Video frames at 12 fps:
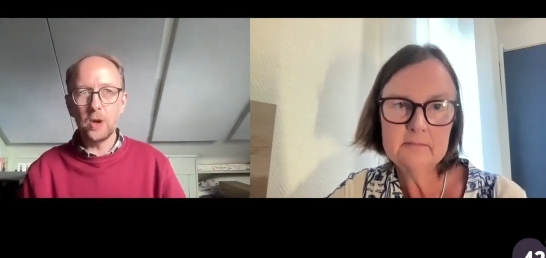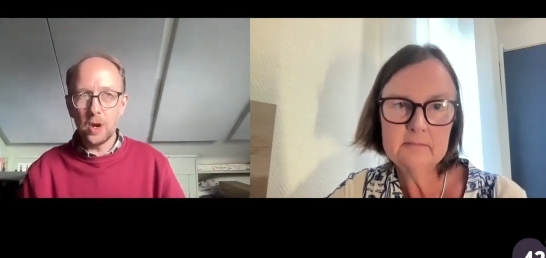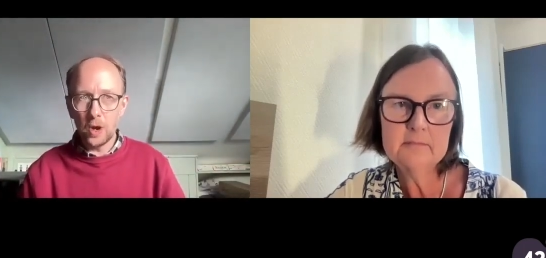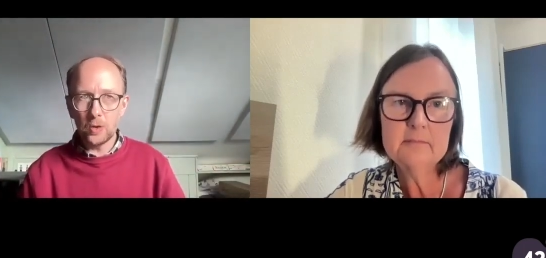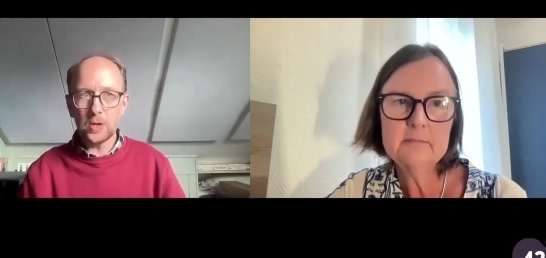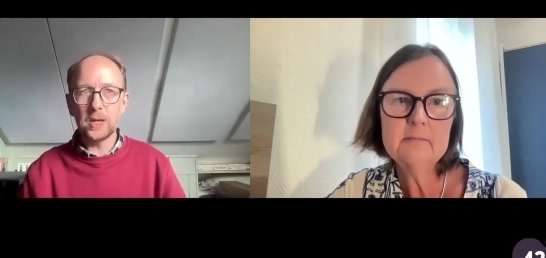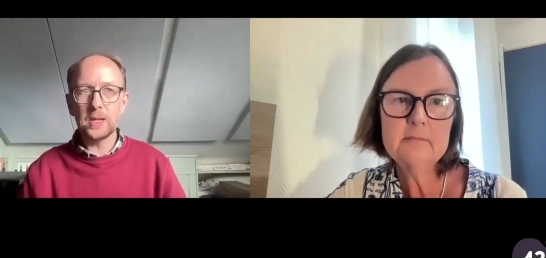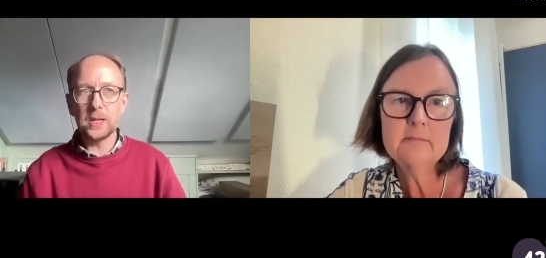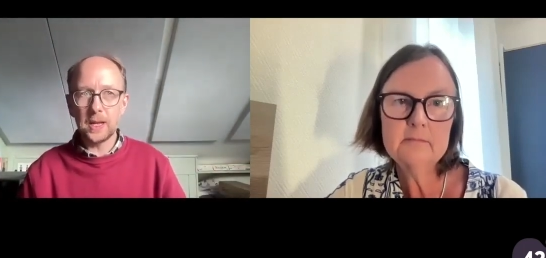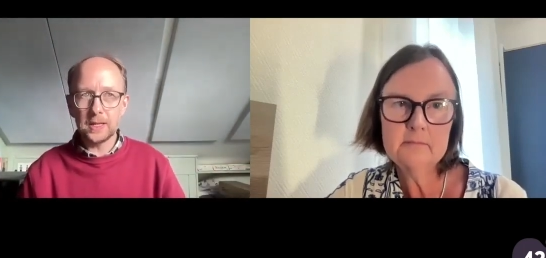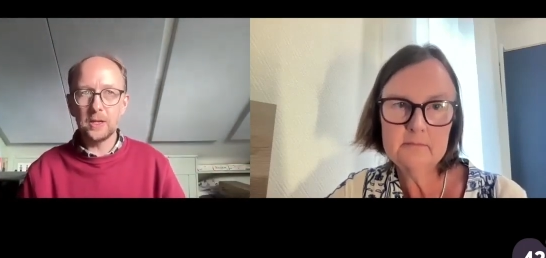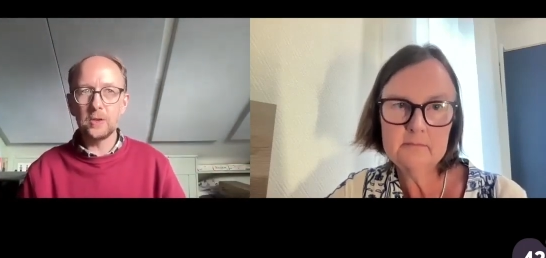Speaker 1: no,
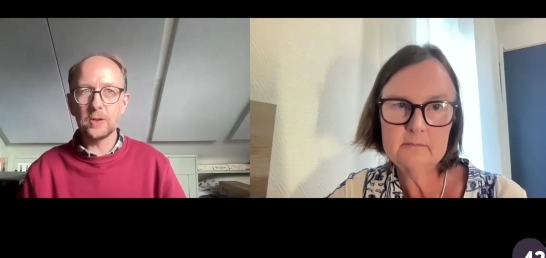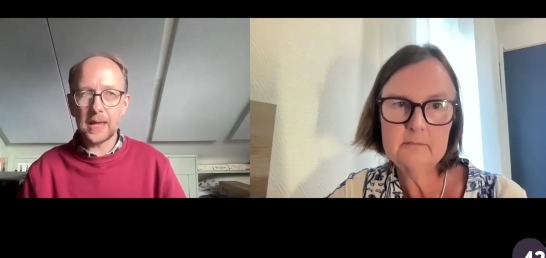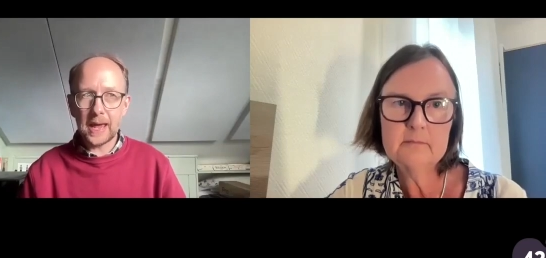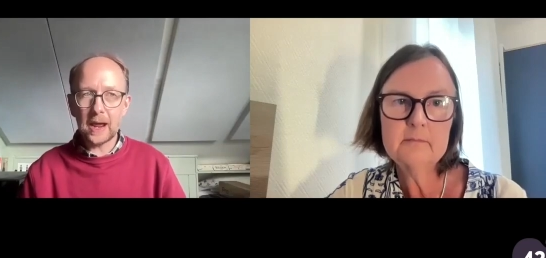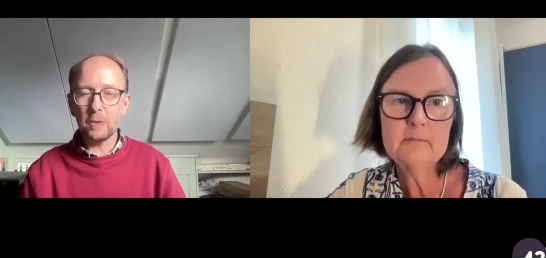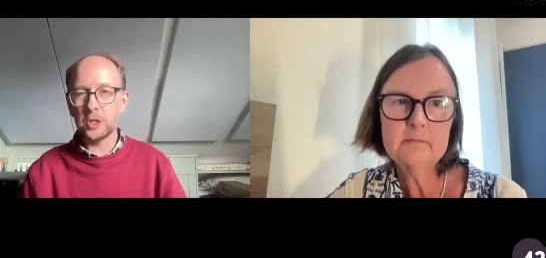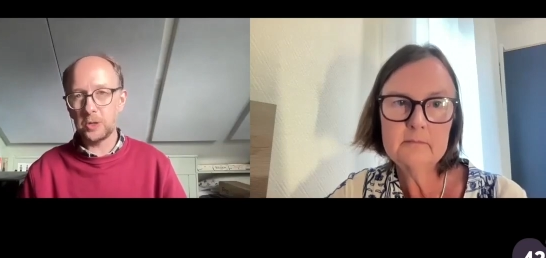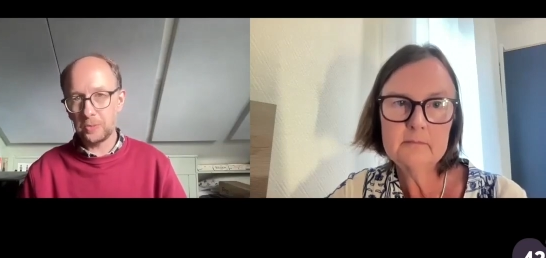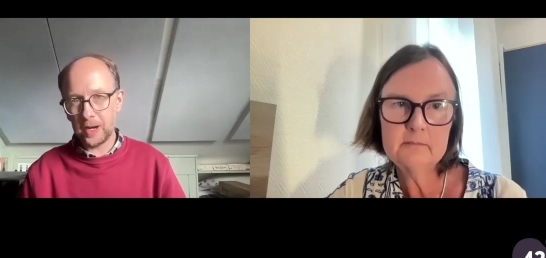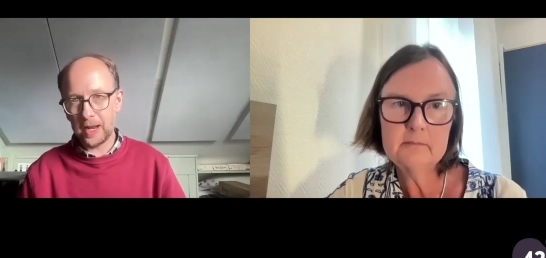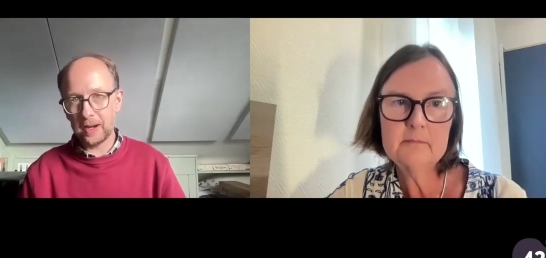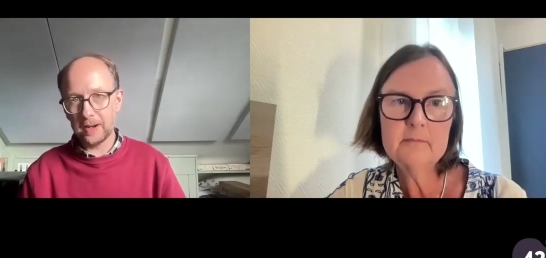you get out what you
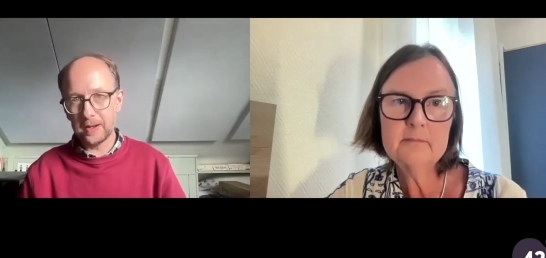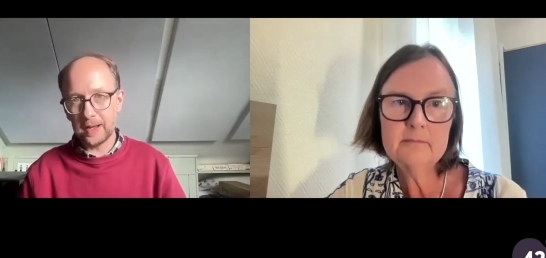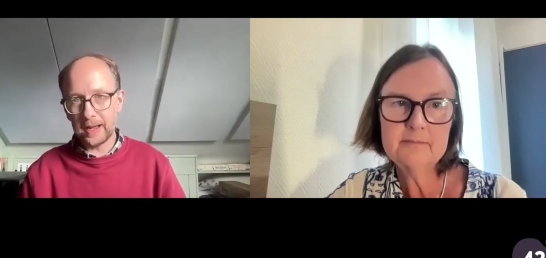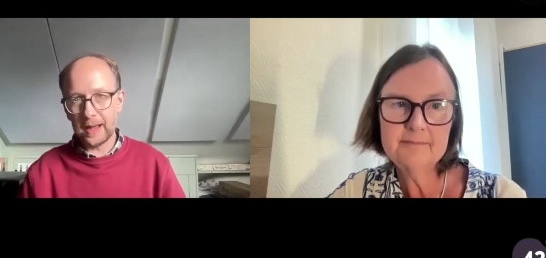put in,